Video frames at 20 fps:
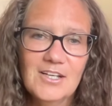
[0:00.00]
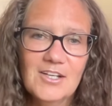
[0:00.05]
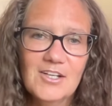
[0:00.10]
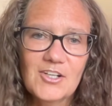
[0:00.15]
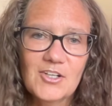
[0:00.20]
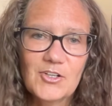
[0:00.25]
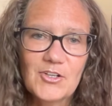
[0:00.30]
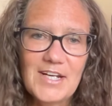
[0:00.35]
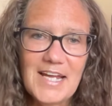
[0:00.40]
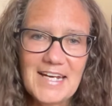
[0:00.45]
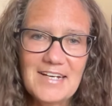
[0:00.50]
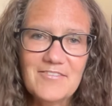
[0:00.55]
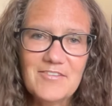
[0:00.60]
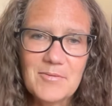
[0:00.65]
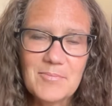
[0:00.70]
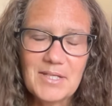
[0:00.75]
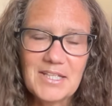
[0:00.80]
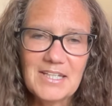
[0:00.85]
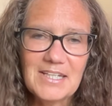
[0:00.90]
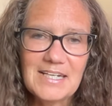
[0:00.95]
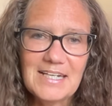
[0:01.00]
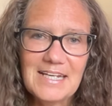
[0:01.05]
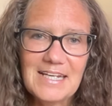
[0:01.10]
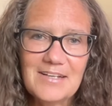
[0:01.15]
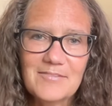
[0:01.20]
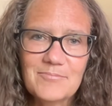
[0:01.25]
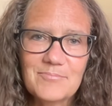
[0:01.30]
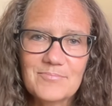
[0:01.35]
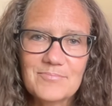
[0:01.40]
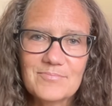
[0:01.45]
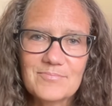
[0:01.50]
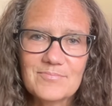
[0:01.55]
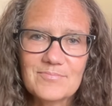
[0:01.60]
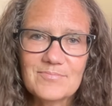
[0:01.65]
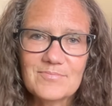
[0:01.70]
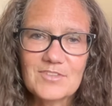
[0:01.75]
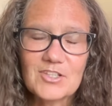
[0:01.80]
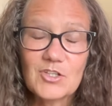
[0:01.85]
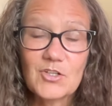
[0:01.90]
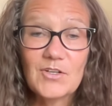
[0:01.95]
creative ability,
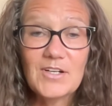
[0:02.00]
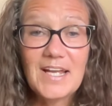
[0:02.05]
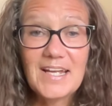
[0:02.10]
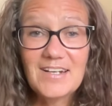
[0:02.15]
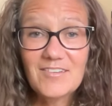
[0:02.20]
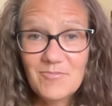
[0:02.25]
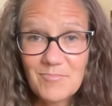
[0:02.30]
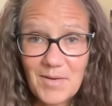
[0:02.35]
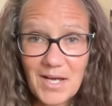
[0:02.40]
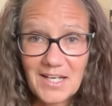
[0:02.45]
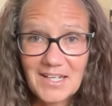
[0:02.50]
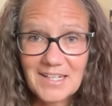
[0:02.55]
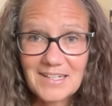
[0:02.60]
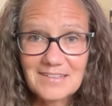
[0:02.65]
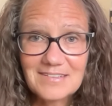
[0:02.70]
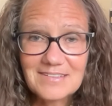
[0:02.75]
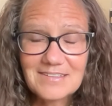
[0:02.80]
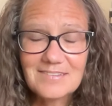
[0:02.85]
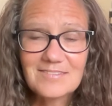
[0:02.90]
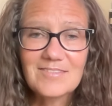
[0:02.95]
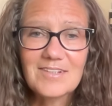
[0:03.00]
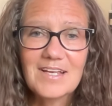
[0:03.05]
creative mind,